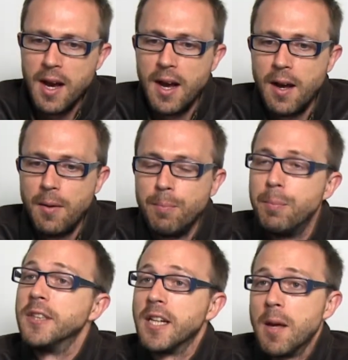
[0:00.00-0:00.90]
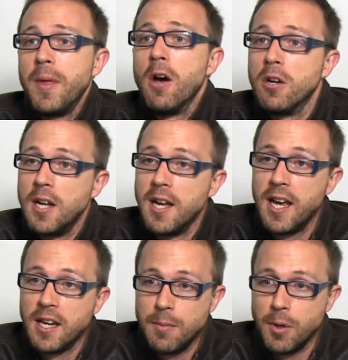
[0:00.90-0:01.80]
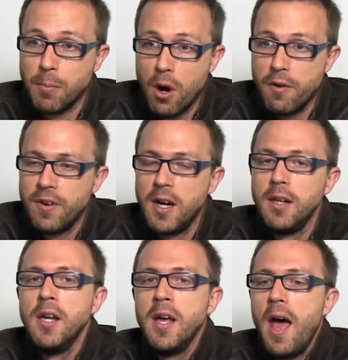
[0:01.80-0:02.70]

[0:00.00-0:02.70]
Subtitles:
Building up their online academic profile.